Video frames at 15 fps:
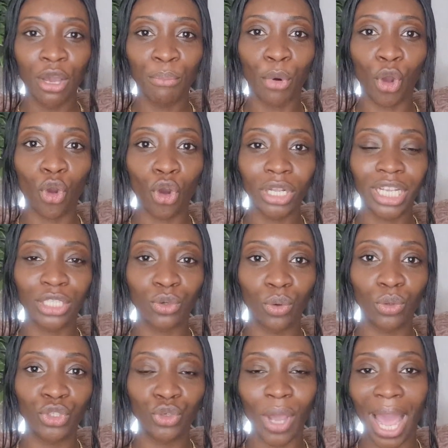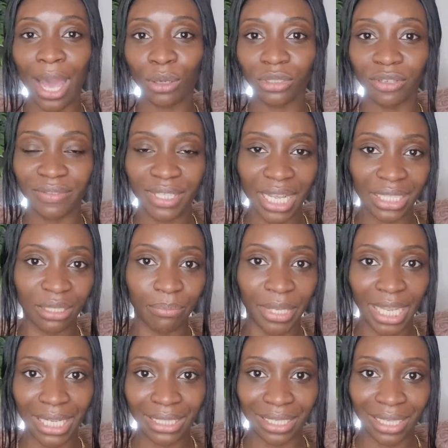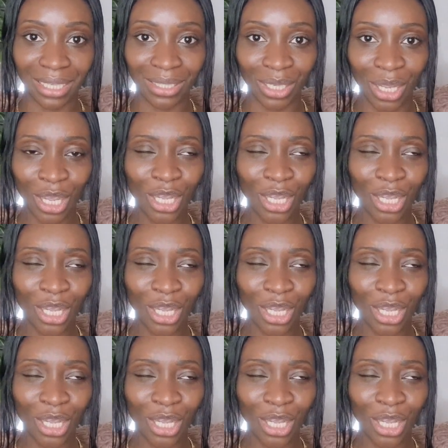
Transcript: but God has called you out of certain places.